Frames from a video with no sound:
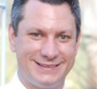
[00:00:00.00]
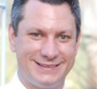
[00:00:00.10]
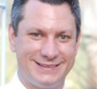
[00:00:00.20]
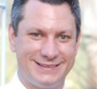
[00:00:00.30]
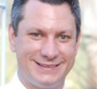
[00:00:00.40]

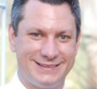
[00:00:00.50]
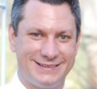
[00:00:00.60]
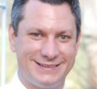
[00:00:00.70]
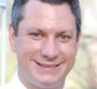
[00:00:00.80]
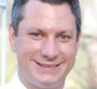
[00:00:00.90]

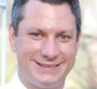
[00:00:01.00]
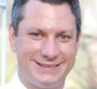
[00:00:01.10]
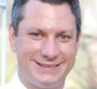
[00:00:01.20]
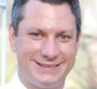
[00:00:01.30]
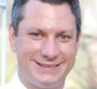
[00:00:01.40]

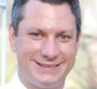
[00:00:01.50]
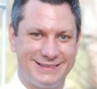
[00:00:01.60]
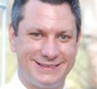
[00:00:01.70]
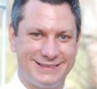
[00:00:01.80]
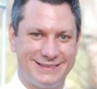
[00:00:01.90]

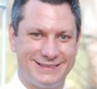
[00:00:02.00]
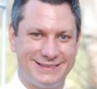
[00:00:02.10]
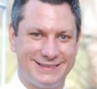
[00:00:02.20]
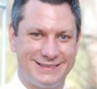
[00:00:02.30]
(no lip movement)